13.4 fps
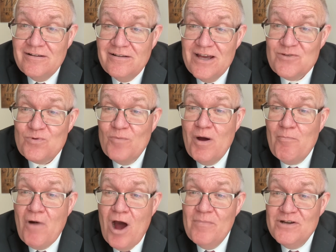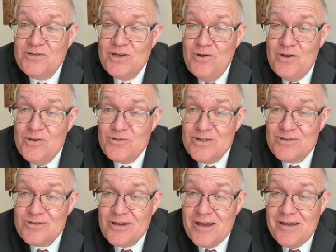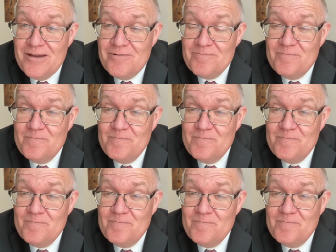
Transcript: That's what my mama too used to say.